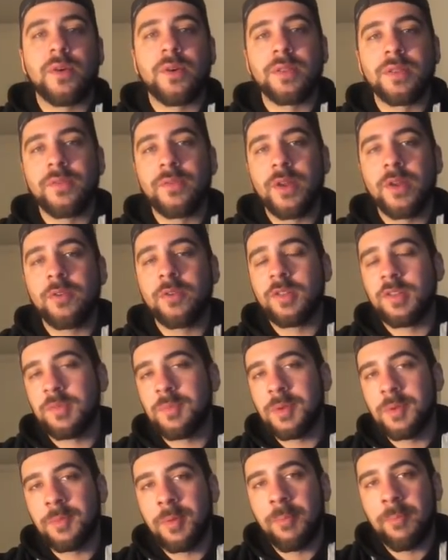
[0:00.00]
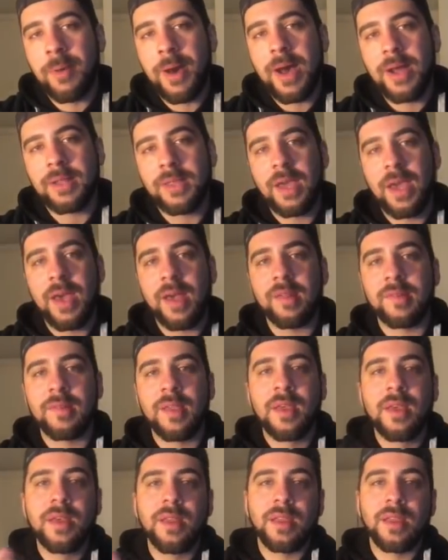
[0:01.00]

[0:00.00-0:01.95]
on the Veterans Minimum podcast.